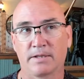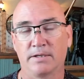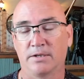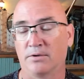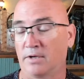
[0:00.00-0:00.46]

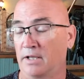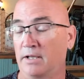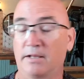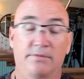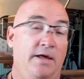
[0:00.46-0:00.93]
you know it,
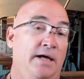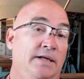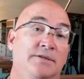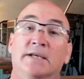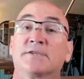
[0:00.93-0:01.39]
that's
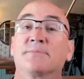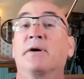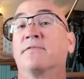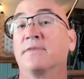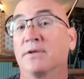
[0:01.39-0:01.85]
that's
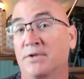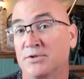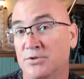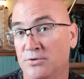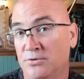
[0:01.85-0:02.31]
my feeling
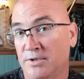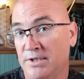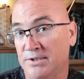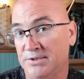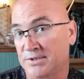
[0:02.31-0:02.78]
too
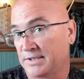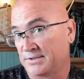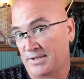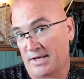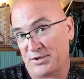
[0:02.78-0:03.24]
is
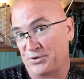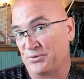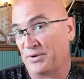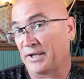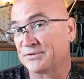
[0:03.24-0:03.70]
is that
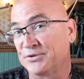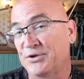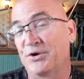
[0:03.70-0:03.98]
you answered